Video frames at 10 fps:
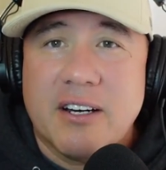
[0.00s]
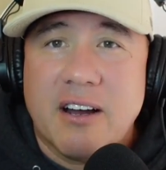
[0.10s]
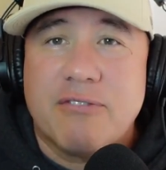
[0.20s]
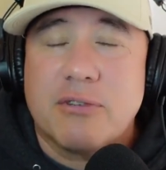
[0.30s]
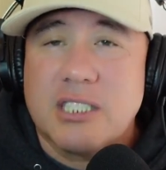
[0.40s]

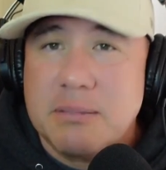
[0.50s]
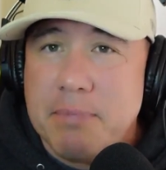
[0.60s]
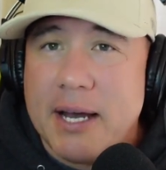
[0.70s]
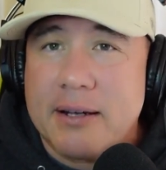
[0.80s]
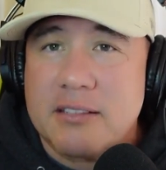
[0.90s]
enough
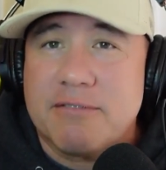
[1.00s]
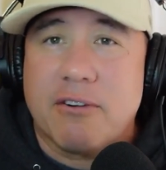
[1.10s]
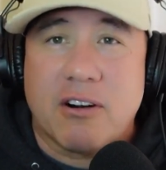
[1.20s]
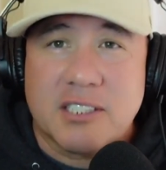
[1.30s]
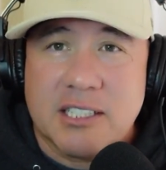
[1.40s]
respect
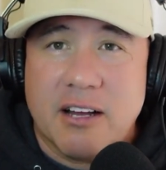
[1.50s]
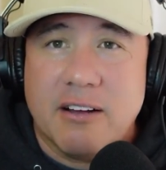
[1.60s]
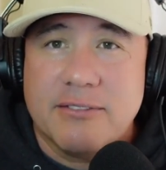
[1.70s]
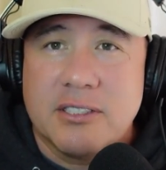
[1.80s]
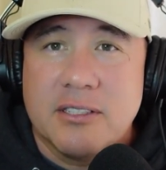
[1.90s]
for
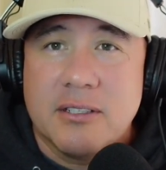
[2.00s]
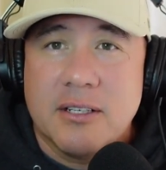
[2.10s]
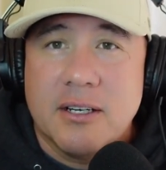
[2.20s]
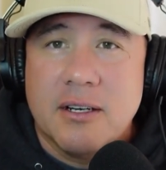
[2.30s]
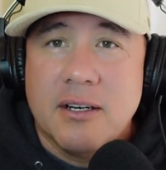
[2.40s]
ourselves
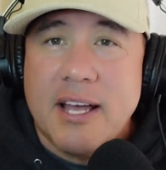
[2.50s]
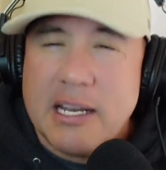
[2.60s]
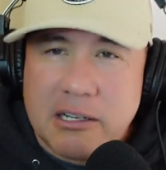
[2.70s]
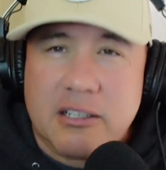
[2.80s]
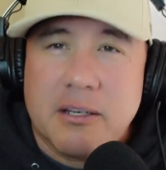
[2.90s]

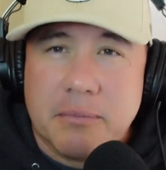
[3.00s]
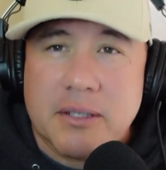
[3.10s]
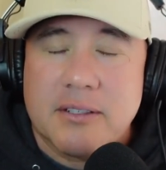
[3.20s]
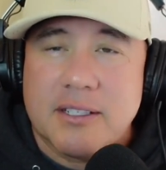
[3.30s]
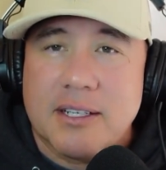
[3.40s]
in our
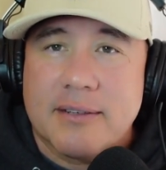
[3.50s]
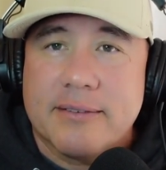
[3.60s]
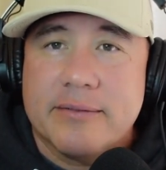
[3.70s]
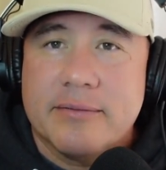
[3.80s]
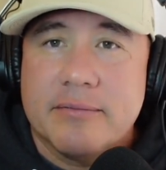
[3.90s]
community?
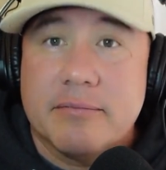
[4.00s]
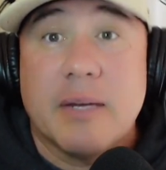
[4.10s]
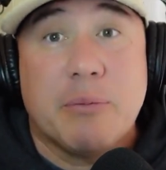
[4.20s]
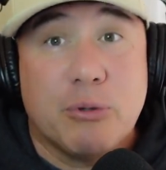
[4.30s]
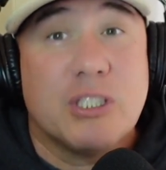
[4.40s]

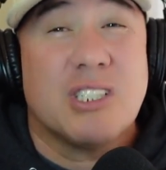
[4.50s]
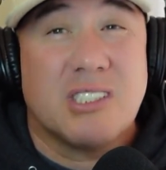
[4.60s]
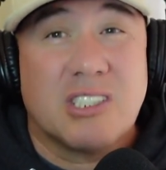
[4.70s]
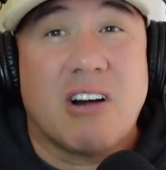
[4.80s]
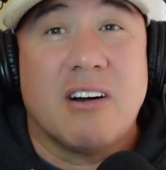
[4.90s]
Maybe we
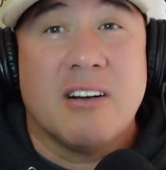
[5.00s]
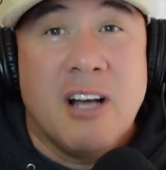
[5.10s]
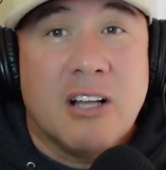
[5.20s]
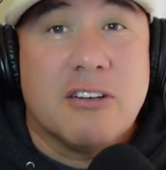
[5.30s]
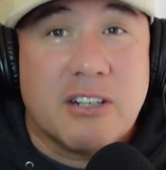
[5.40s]
should start
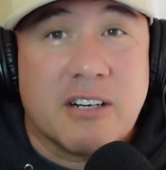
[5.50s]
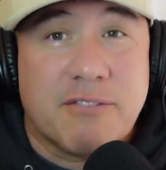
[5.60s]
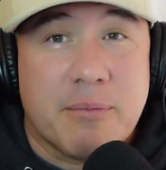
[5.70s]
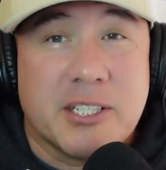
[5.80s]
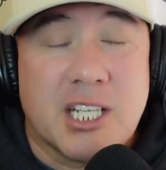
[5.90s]
learning
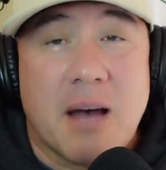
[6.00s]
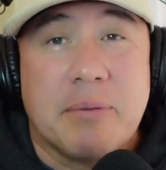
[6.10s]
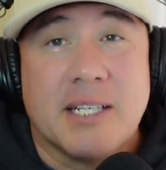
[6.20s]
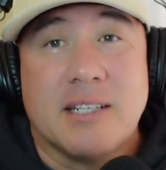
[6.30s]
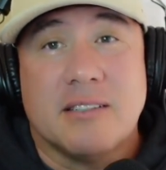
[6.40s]
from the
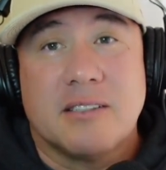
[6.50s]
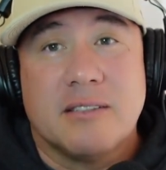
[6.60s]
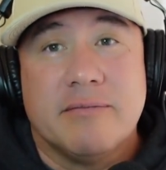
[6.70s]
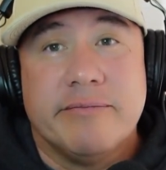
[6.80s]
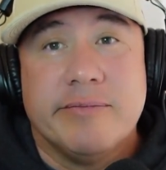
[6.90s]
Japanese.
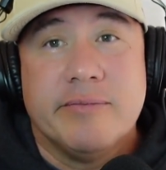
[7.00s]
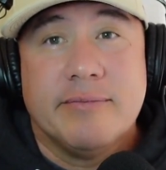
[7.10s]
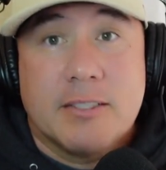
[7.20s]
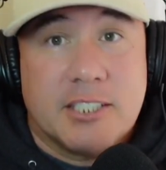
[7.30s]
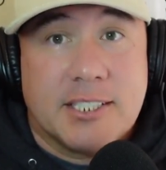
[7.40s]

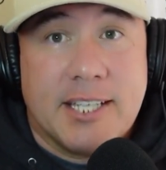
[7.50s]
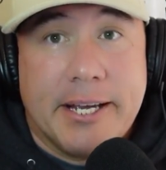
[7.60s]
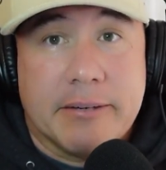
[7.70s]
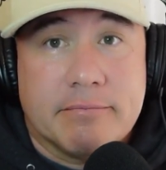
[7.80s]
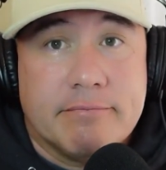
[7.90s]
Just
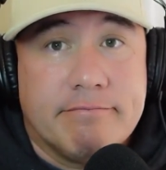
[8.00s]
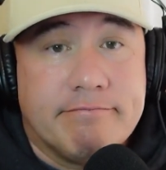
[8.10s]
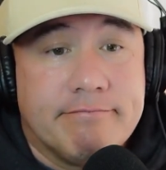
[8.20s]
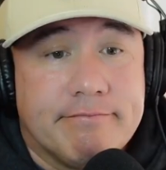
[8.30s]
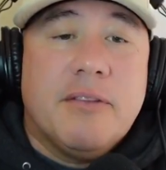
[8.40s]
saying.
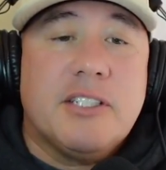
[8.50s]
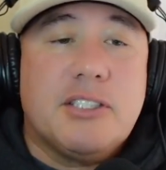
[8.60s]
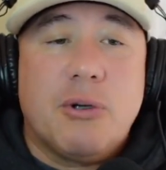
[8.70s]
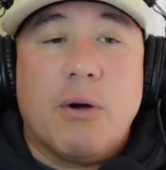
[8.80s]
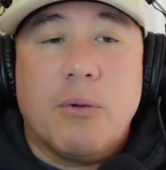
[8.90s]

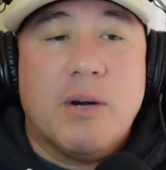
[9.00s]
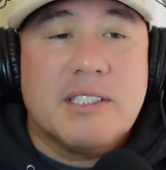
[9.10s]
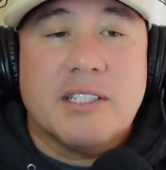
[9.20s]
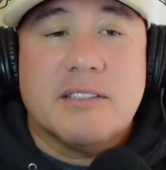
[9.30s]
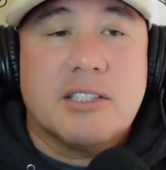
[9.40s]
This story
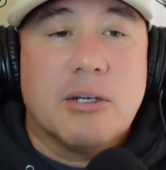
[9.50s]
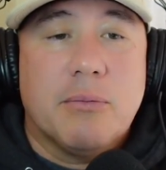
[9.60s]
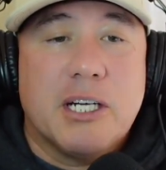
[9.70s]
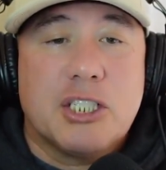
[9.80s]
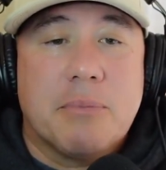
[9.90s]
wasn't so
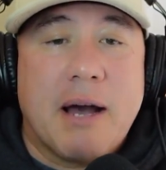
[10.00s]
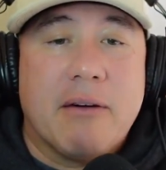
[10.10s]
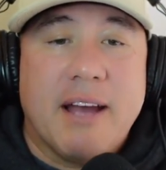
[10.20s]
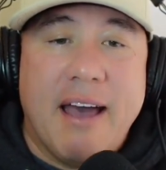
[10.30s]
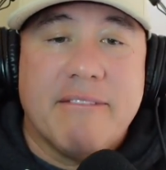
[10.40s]
much
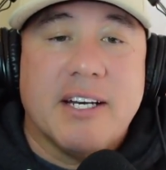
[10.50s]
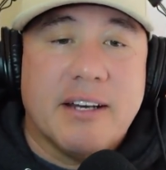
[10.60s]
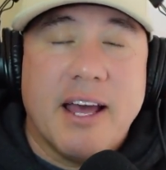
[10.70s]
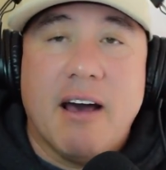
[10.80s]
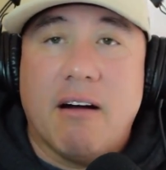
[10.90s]
about heaven
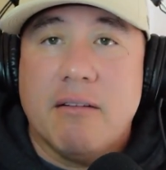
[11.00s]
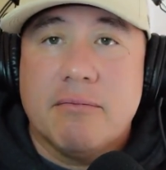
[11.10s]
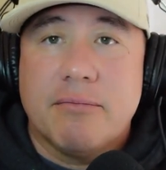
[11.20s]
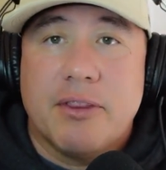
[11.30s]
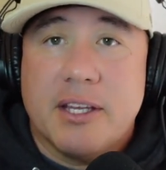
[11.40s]
and hell,
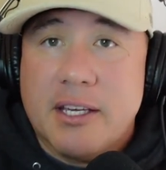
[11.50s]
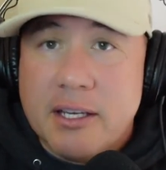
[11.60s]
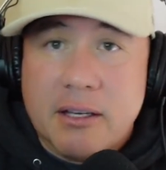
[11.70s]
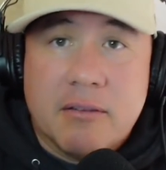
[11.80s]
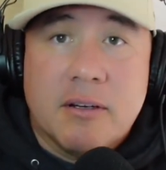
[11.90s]

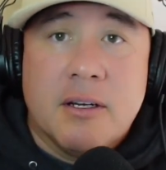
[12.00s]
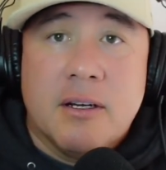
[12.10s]
the